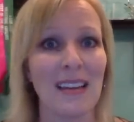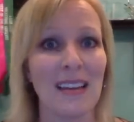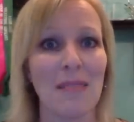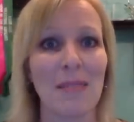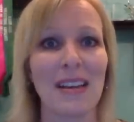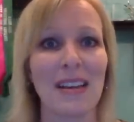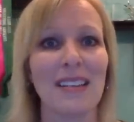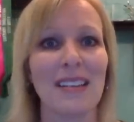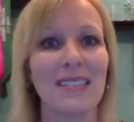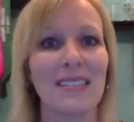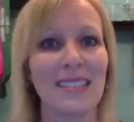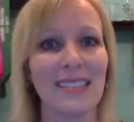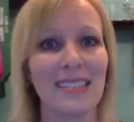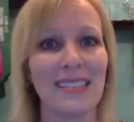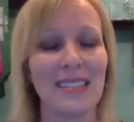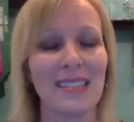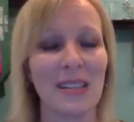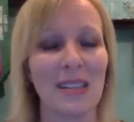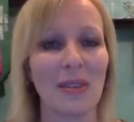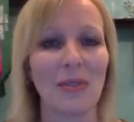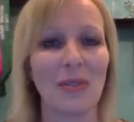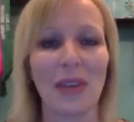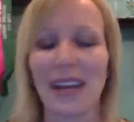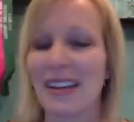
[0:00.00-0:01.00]
Because,
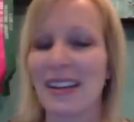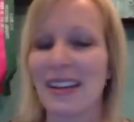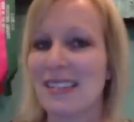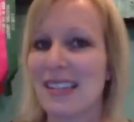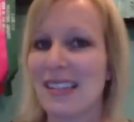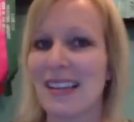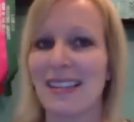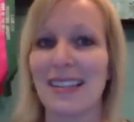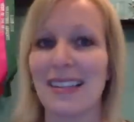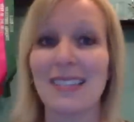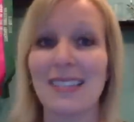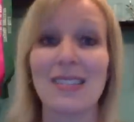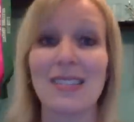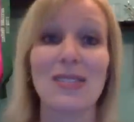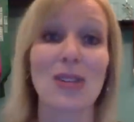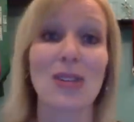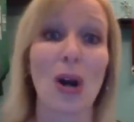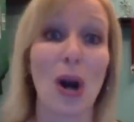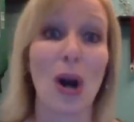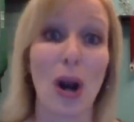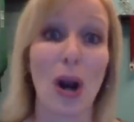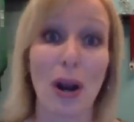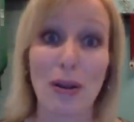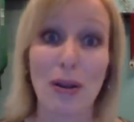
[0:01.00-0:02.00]
like I said, this is
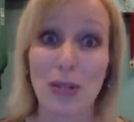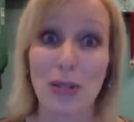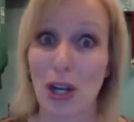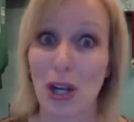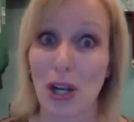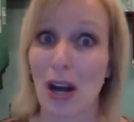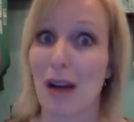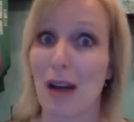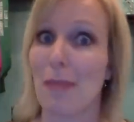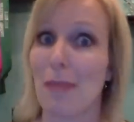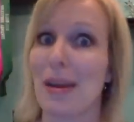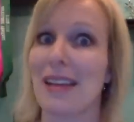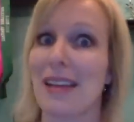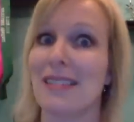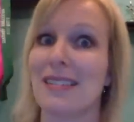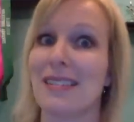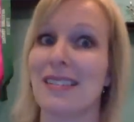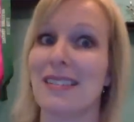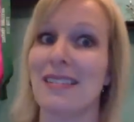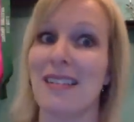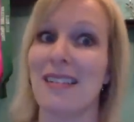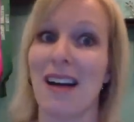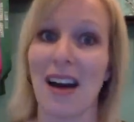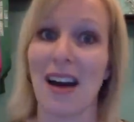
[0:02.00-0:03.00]
our job.
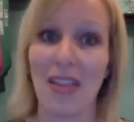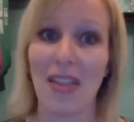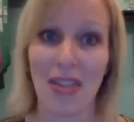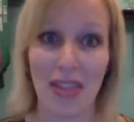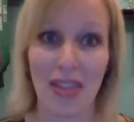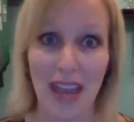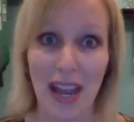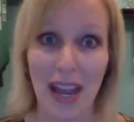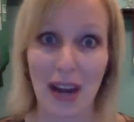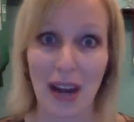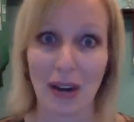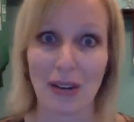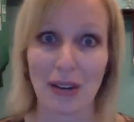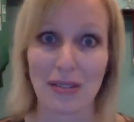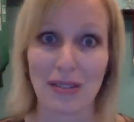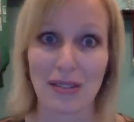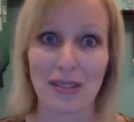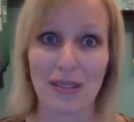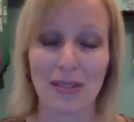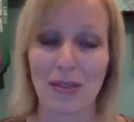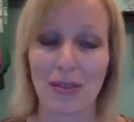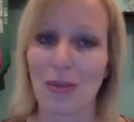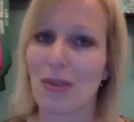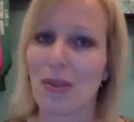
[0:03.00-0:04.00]
It's not
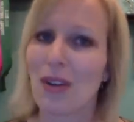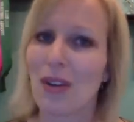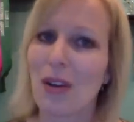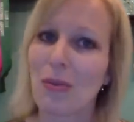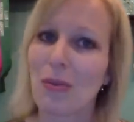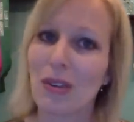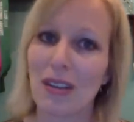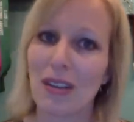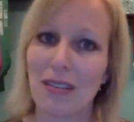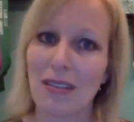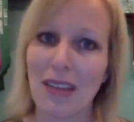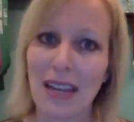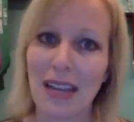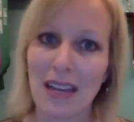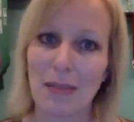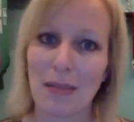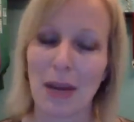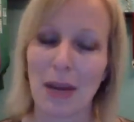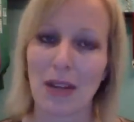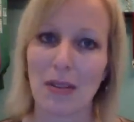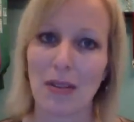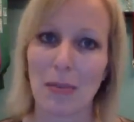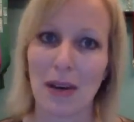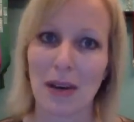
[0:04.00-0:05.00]
theirs. So they're not really thinking
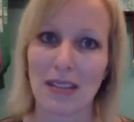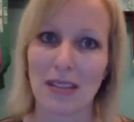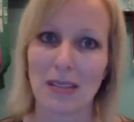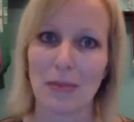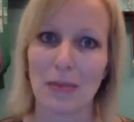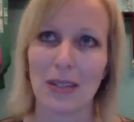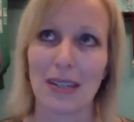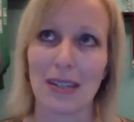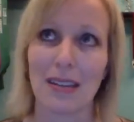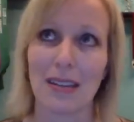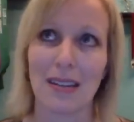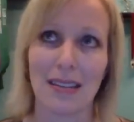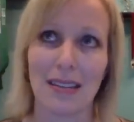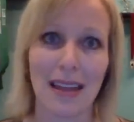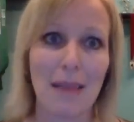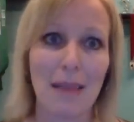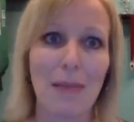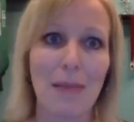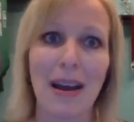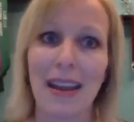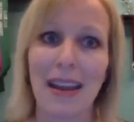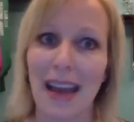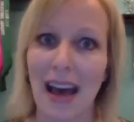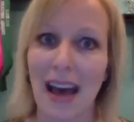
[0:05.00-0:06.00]
about the possibility that they
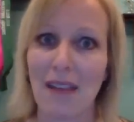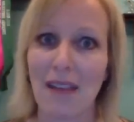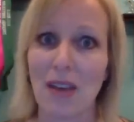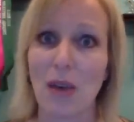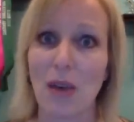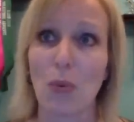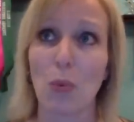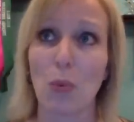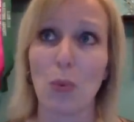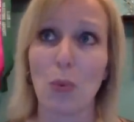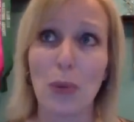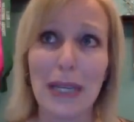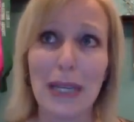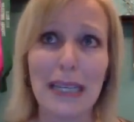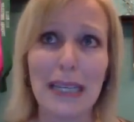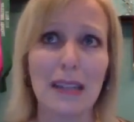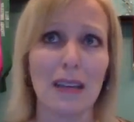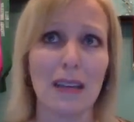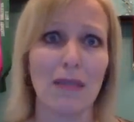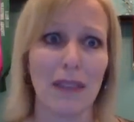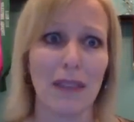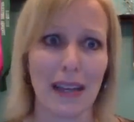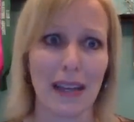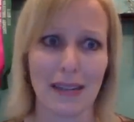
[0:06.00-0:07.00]
might have a
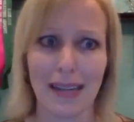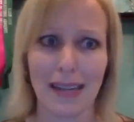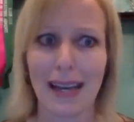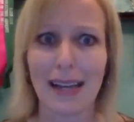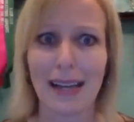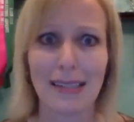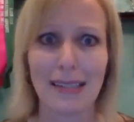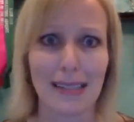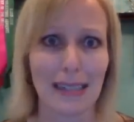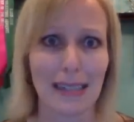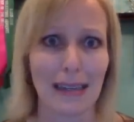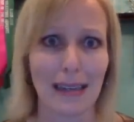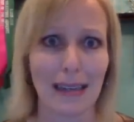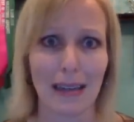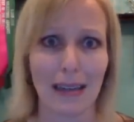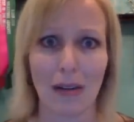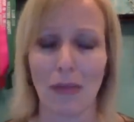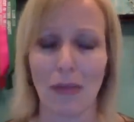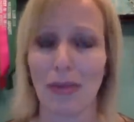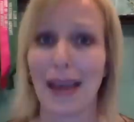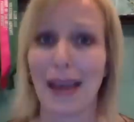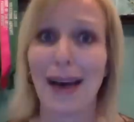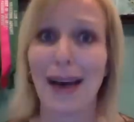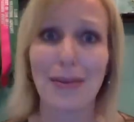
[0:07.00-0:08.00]
really fantastic,
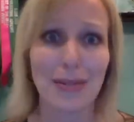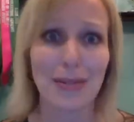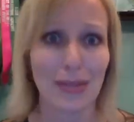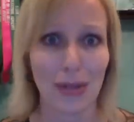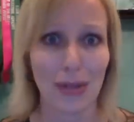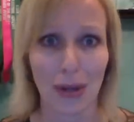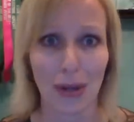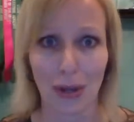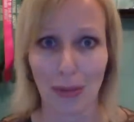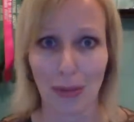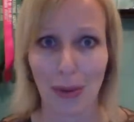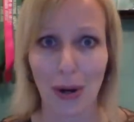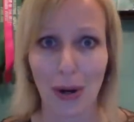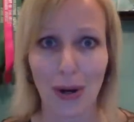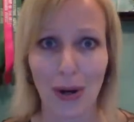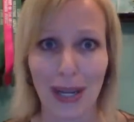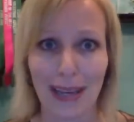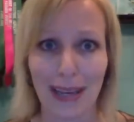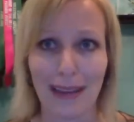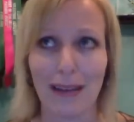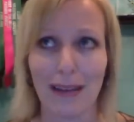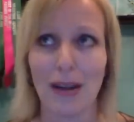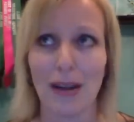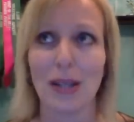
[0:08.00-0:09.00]
$1,000
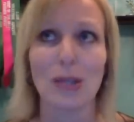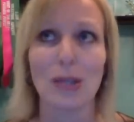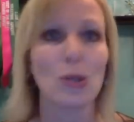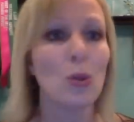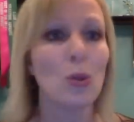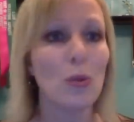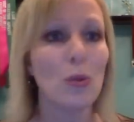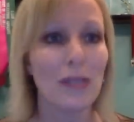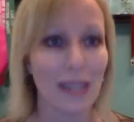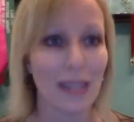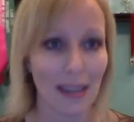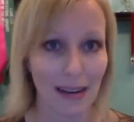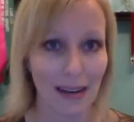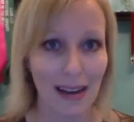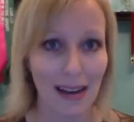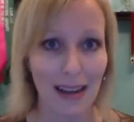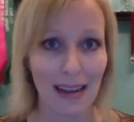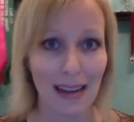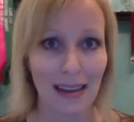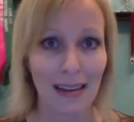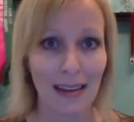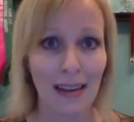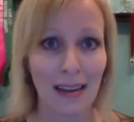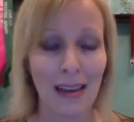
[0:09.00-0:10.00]
party on a Tuesday
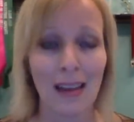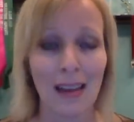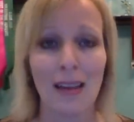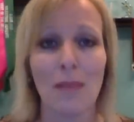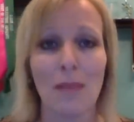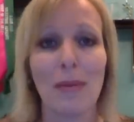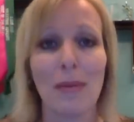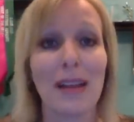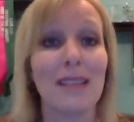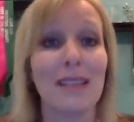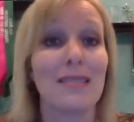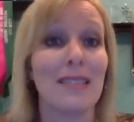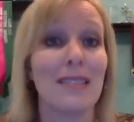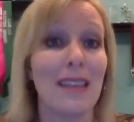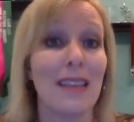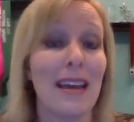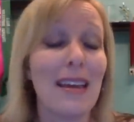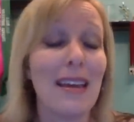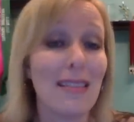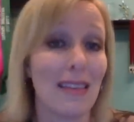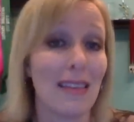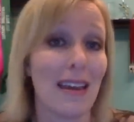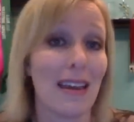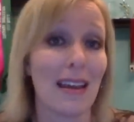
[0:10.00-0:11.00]
night because
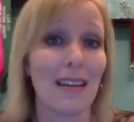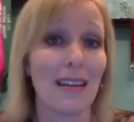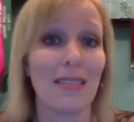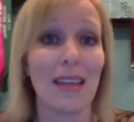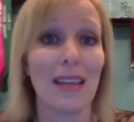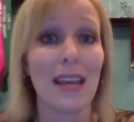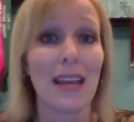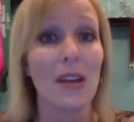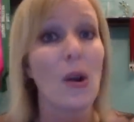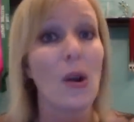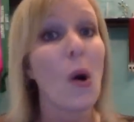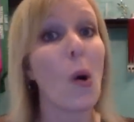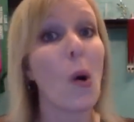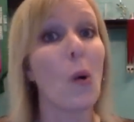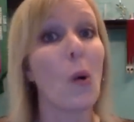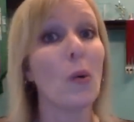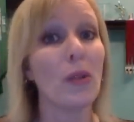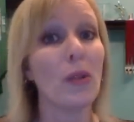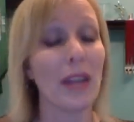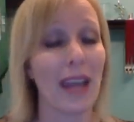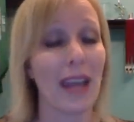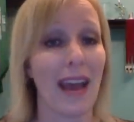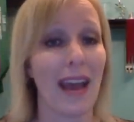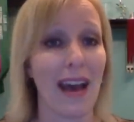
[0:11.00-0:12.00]
they think they can
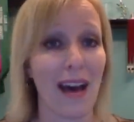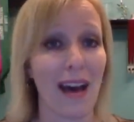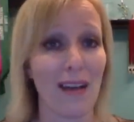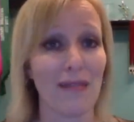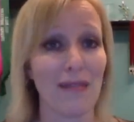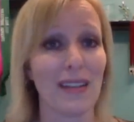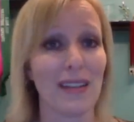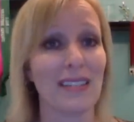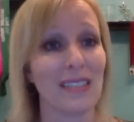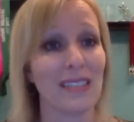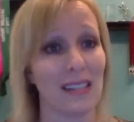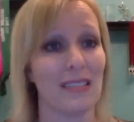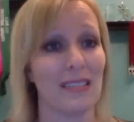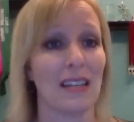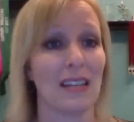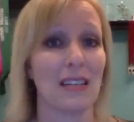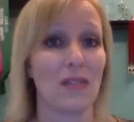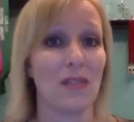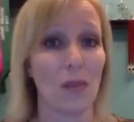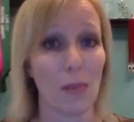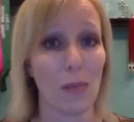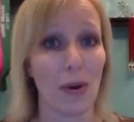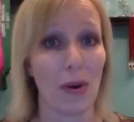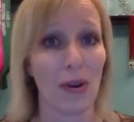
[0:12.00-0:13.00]
only have a
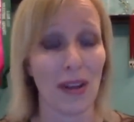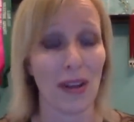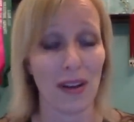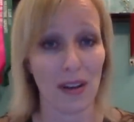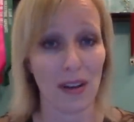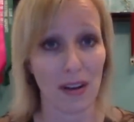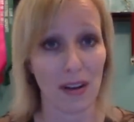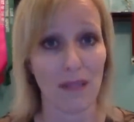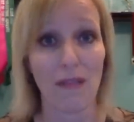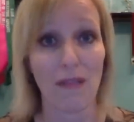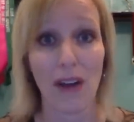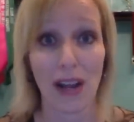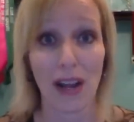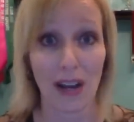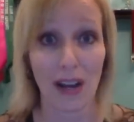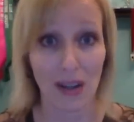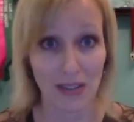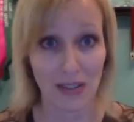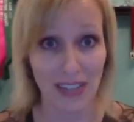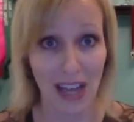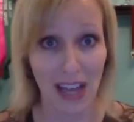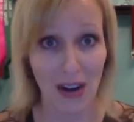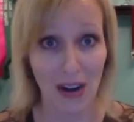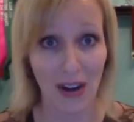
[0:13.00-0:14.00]
successful party on a Friday
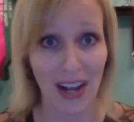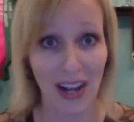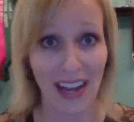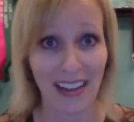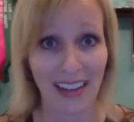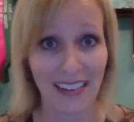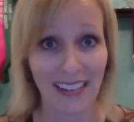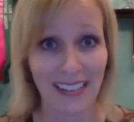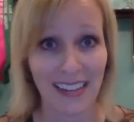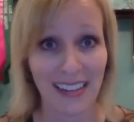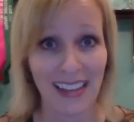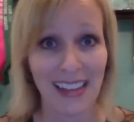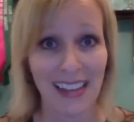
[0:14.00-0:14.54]
or Saturday.